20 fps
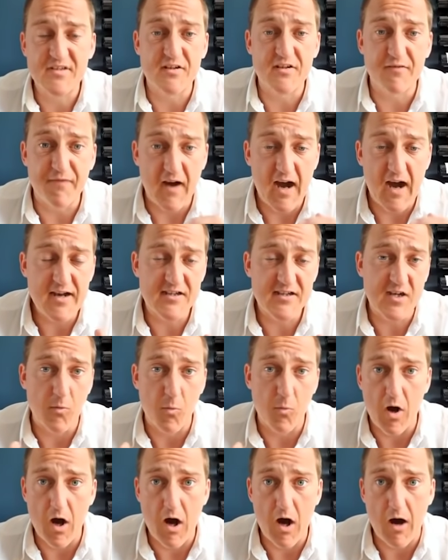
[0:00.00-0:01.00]
To define
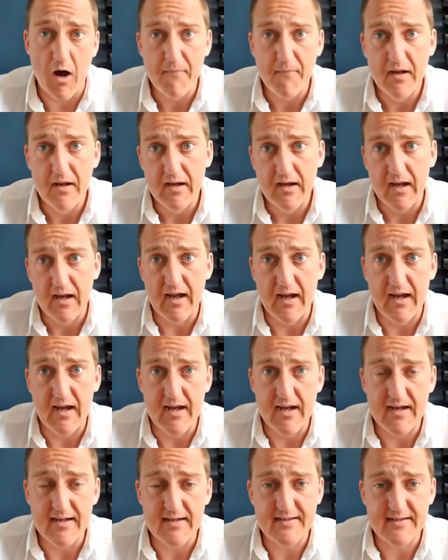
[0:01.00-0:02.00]
terroir
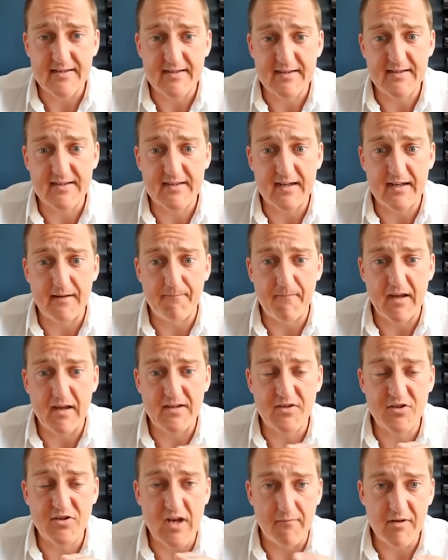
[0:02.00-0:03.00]
is,
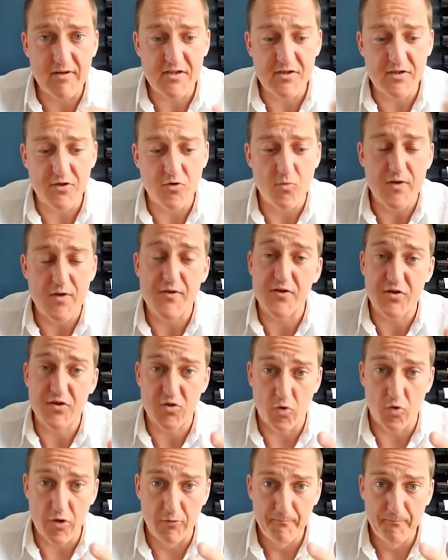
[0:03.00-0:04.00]
it's generally to do with the
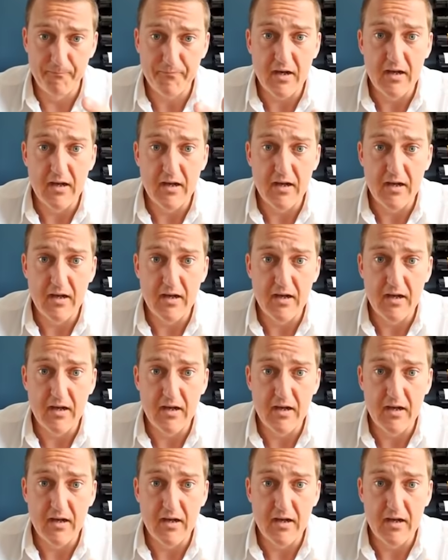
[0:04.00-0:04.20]
soil,